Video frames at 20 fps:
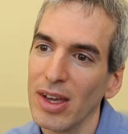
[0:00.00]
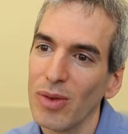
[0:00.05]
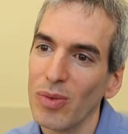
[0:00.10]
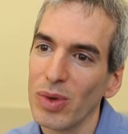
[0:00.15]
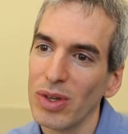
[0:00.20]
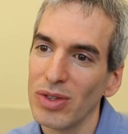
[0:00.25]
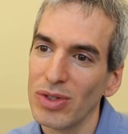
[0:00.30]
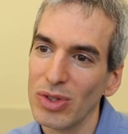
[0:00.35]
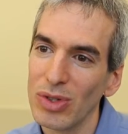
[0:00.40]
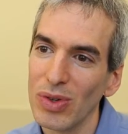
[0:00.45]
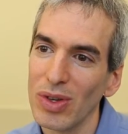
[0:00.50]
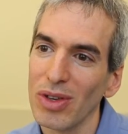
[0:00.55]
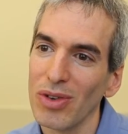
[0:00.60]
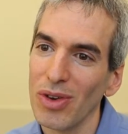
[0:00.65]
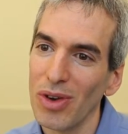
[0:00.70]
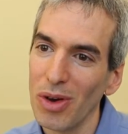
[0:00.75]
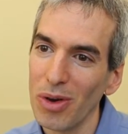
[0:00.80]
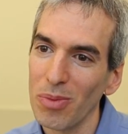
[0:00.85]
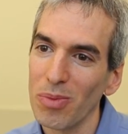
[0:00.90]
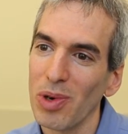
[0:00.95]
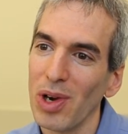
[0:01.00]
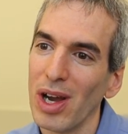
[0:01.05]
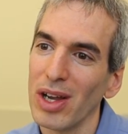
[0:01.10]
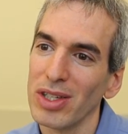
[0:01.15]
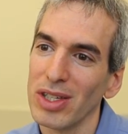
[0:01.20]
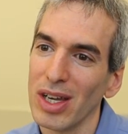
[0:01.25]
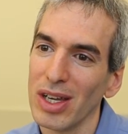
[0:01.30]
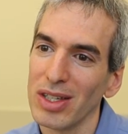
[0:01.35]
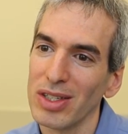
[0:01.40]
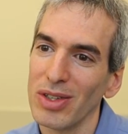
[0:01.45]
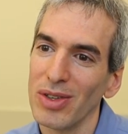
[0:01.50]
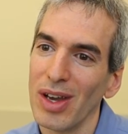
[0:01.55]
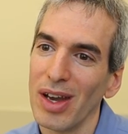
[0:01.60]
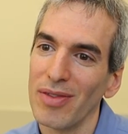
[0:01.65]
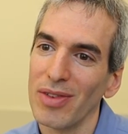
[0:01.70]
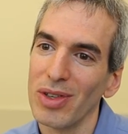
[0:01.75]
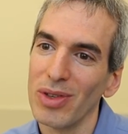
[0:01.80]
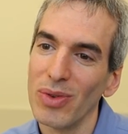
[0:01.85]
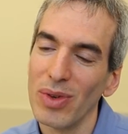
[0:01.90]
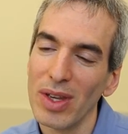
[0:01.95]
When you're doing your own project, you have a
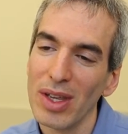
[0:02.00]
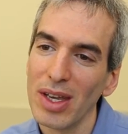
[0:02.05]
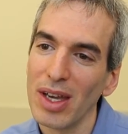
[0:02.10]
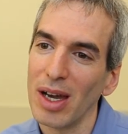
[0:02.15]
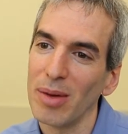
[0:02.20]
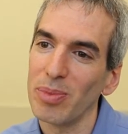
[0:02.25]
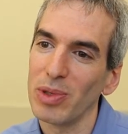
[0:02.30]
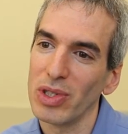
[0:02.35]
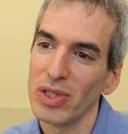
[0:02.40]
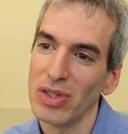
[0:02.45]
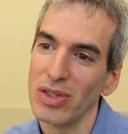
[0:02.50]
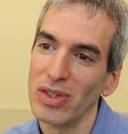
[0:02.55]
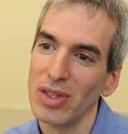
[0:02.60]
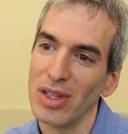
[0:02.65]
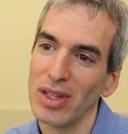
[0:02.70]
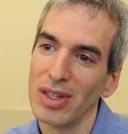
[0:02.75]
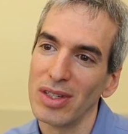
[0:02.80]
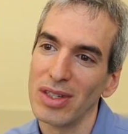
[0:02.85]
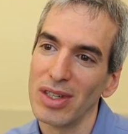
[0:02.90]
unique opportunity